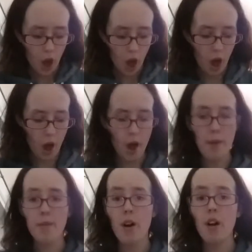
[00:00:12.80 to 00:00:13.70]

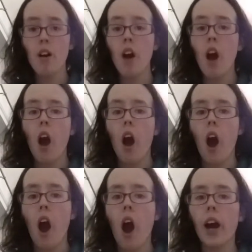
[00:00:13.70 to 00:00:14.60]
I
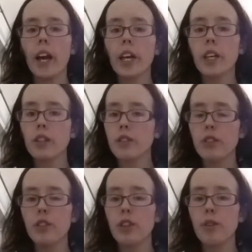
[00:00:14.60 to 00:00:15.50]
used
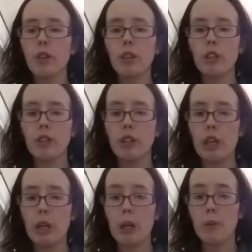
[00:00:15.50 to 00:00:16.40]
to do a
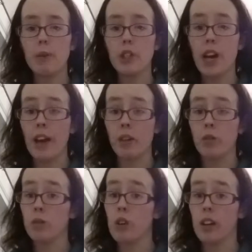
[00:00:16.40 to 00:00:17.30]
YouTube channel
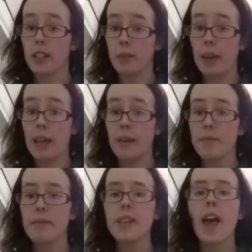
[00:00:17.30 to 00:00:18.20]
called Darcy
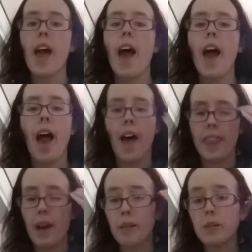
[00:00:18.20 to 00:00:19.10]
Williams,
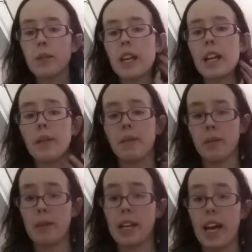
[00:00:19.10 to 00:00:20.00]
and that was when I lived with
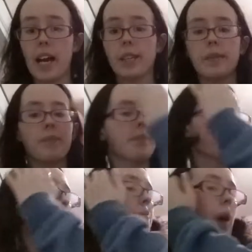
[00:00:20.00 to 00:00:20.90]
my dad,
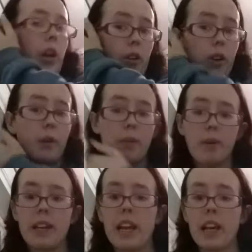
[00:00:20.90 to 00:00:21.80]
but I don't live with
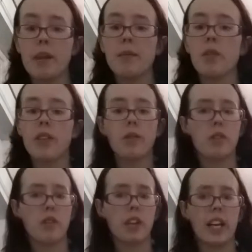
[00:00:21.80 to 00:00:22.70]
my dad anymore, and that
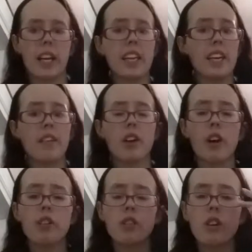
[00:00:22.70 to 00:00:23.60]
was over like a year
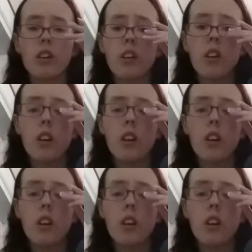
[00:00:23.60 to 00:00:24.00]
ago or so.